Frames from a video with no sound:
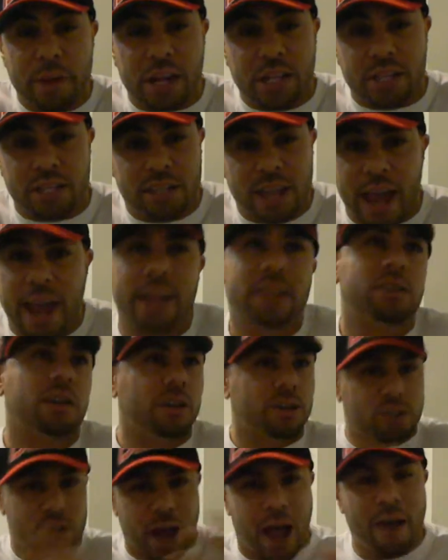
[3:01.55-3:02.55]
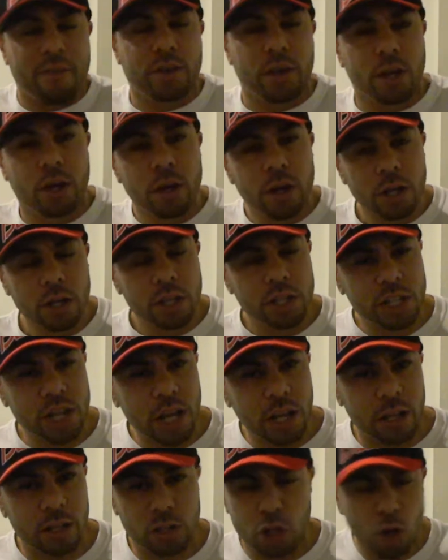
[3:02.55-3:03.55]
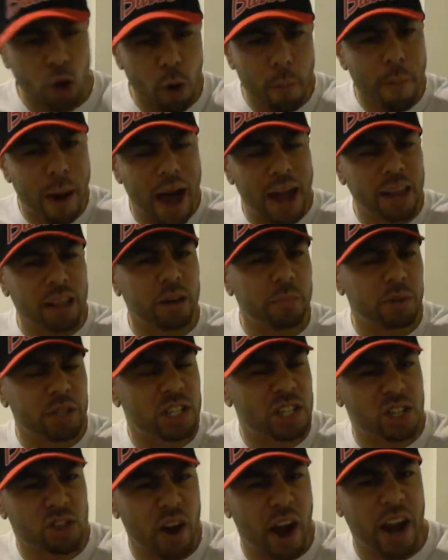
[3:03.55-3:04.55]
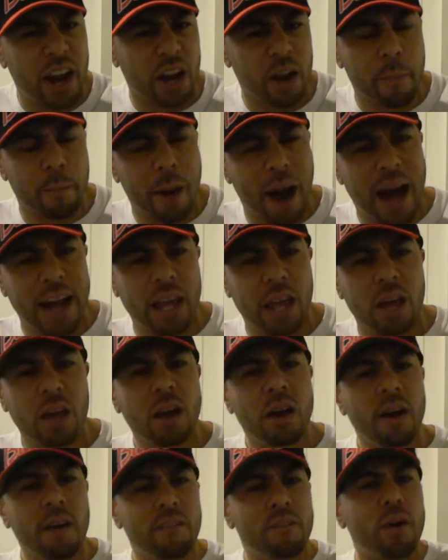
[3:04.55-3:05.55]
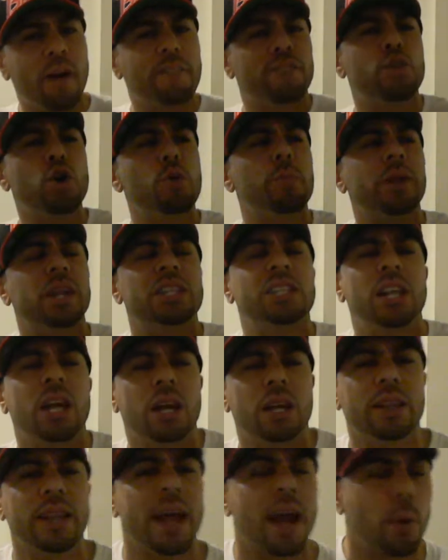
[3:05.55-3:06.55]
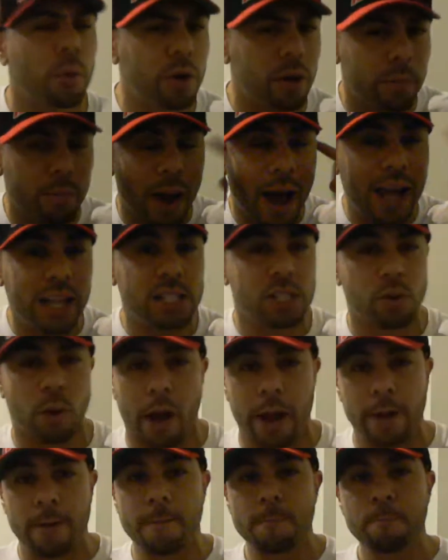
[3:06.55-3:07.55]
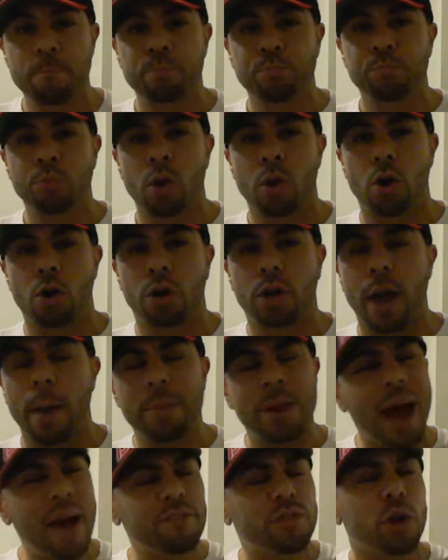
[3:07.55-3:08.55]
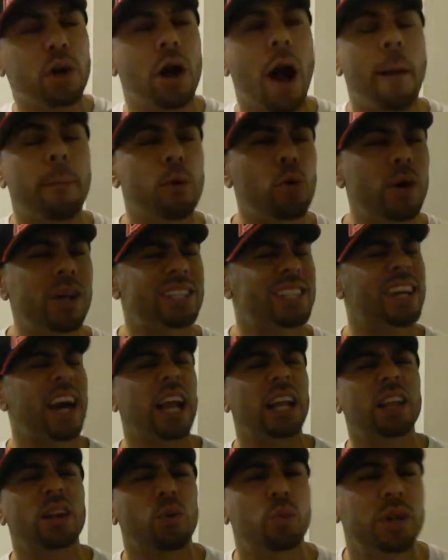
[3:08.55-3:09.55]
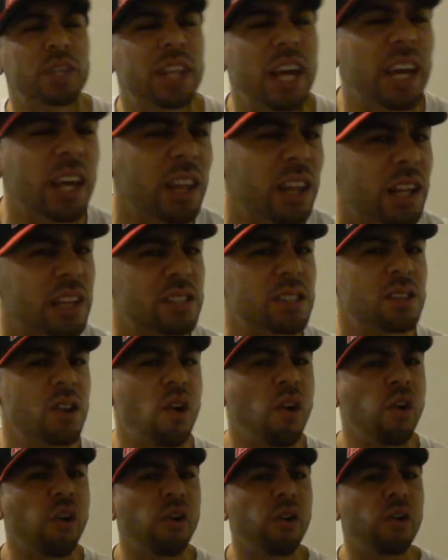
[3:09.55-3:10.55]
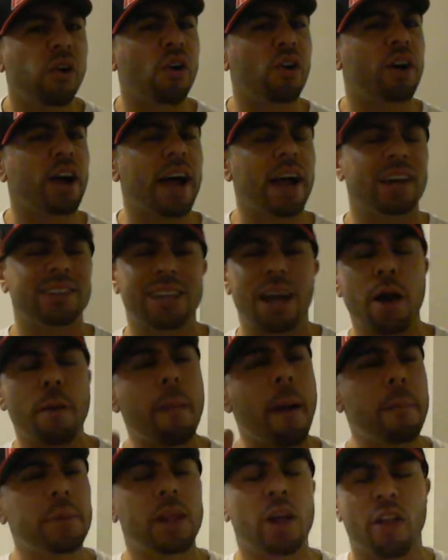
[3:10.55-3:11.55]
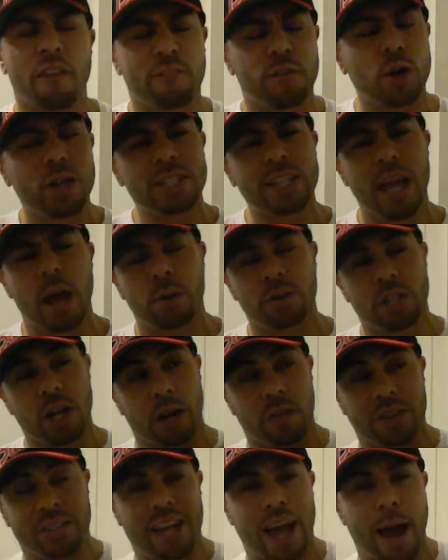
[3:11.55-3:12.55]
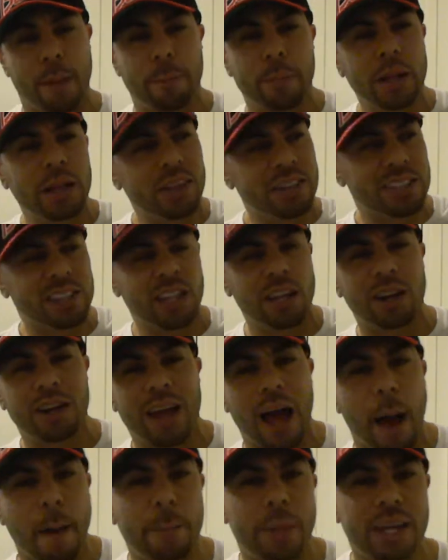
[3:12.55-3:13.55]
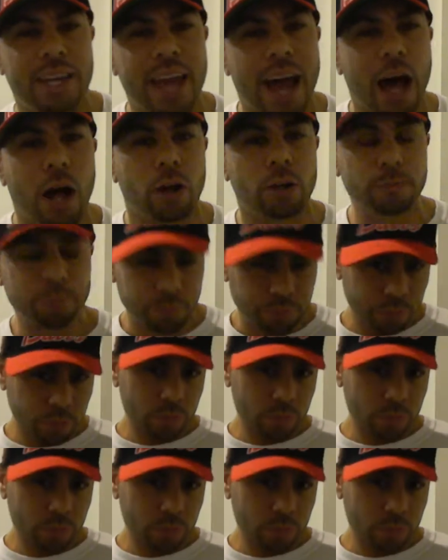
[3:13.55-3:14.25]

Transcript: minutes a day until you're driving. You're chilling, so you don't mind a little bit of strain on your body for a few minutes here and there when your mind's right. Okay, but after a couple weeks, it got a little ridiculous. Okay, because I remember that the first day I was there, this little guy Miguel